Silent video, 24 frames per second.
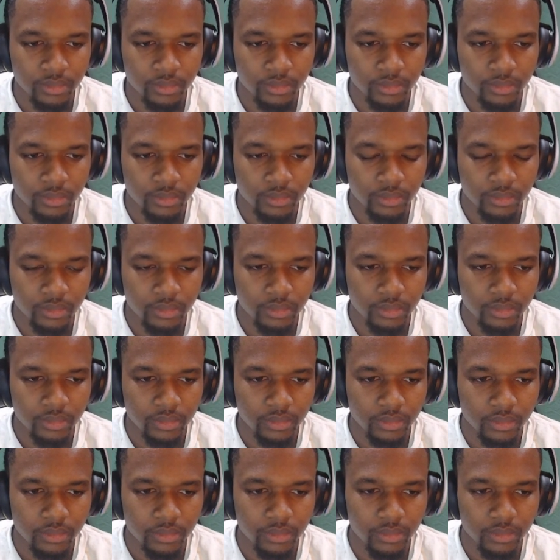
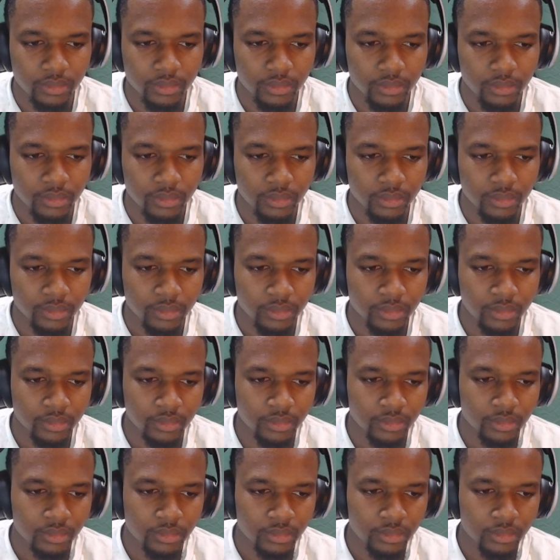
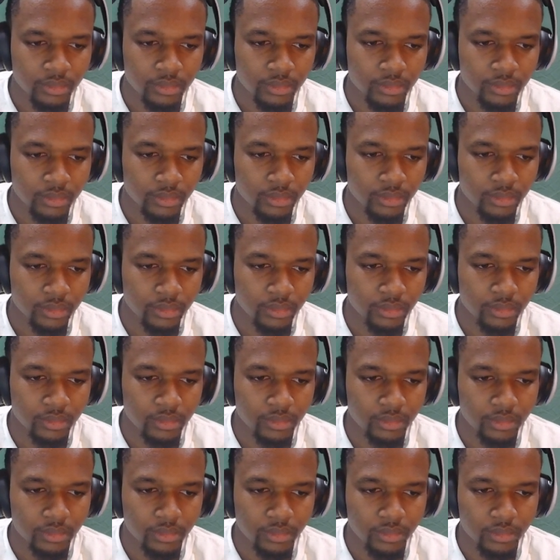
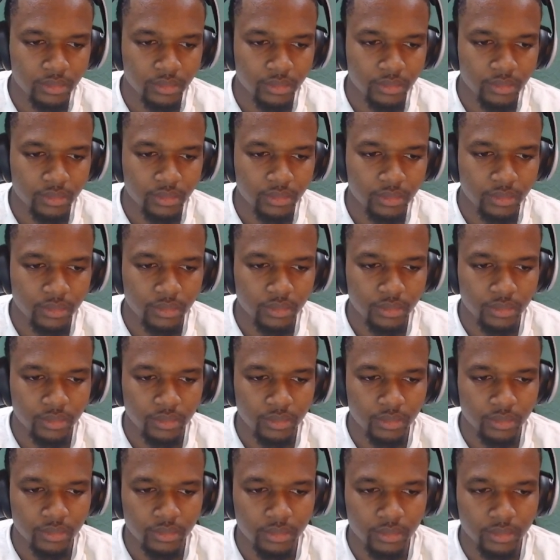
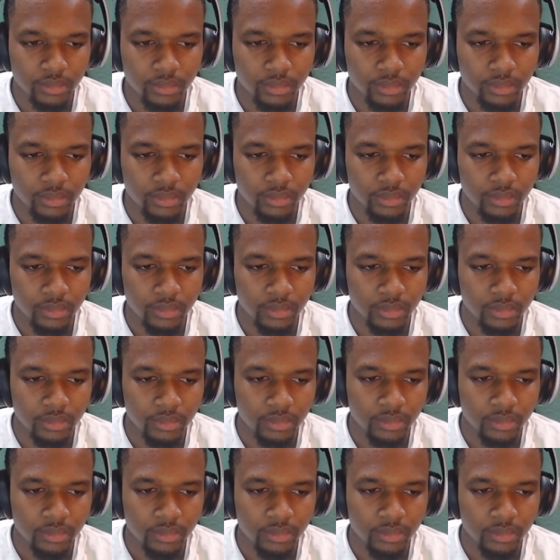[no speech]